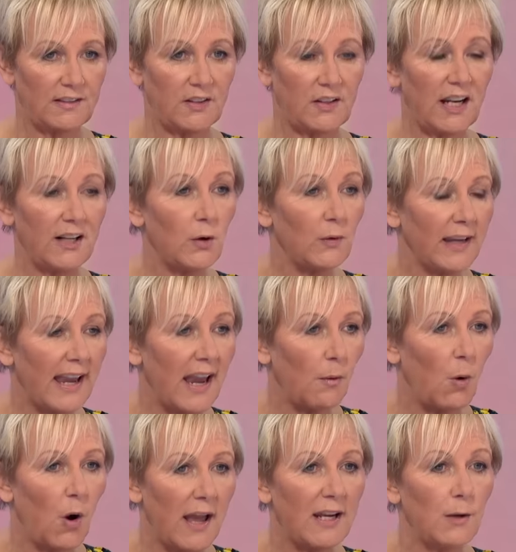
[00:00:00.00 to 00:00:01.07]
done. I don't care
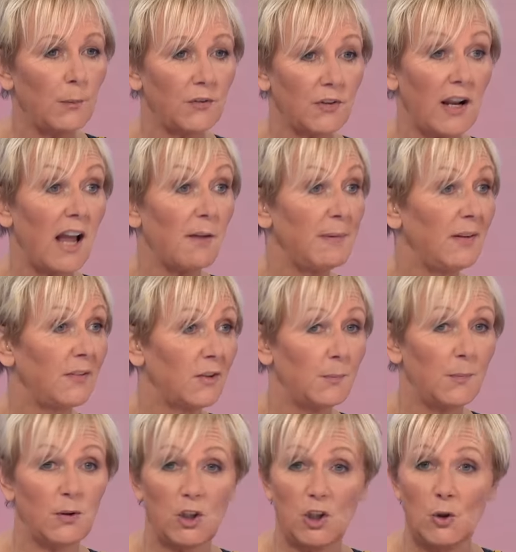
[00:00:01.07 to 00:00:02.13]
what anyone said. I've been
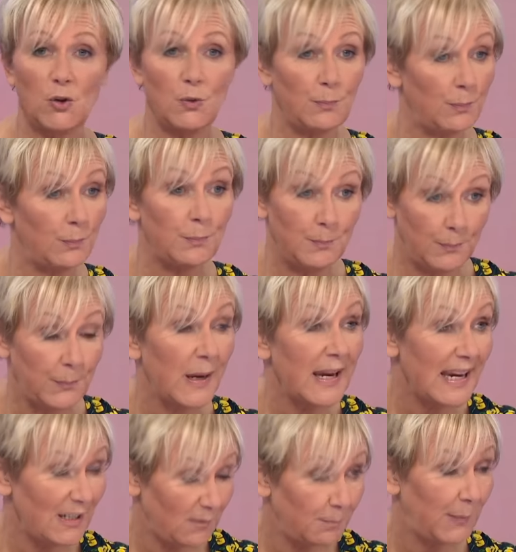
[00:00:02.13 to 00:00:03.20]
someone who's
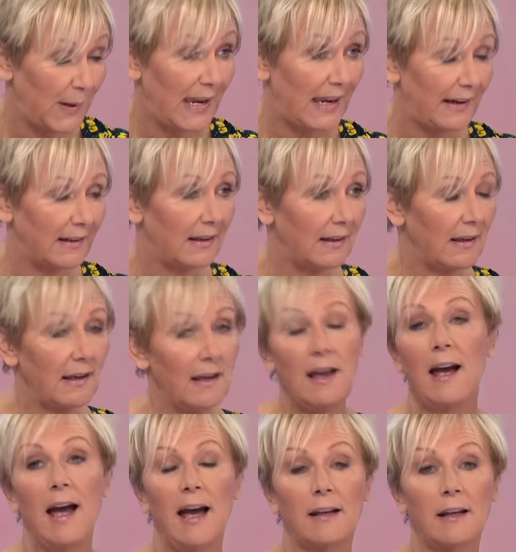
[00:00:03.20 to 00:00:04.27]
been big.
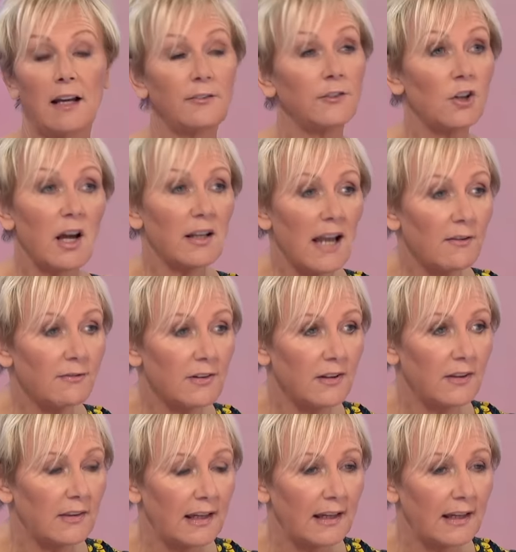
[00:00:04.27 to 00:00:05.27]
And I've tried everything.